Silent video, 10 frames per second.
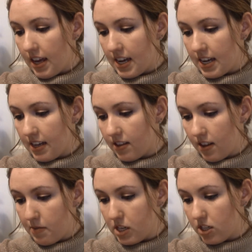And
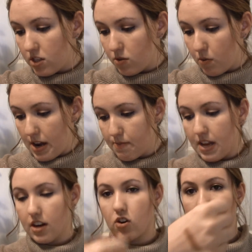let me just swipe
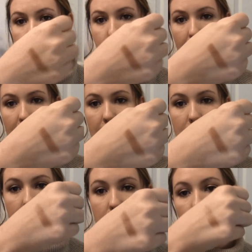that across my
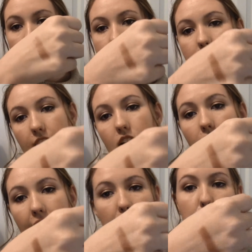hand. You can
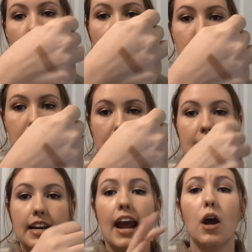tell how
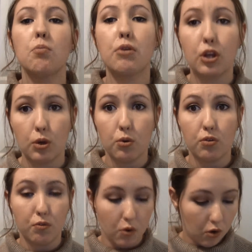pigmented and how
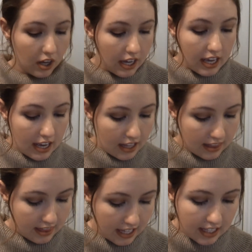beautiful
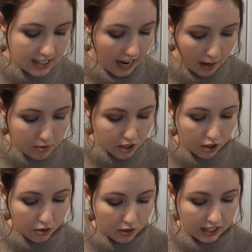this
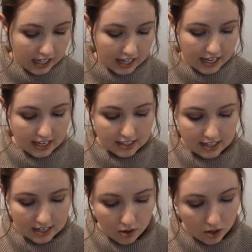absolutely
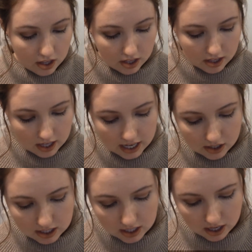is. And
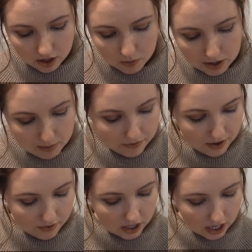here's another one of my
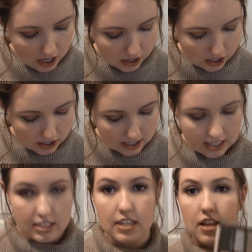favorite colors.
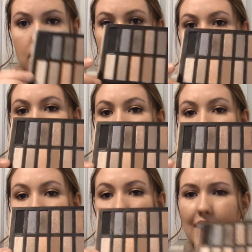It's this
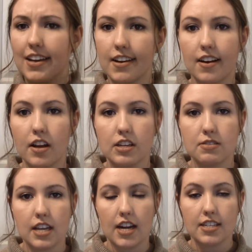one right here. I
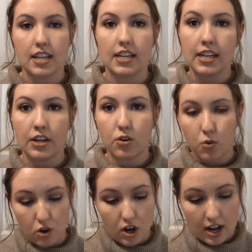use that as like an inner
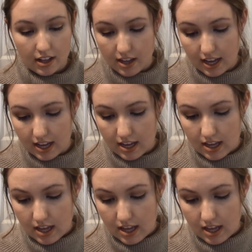corner highlight.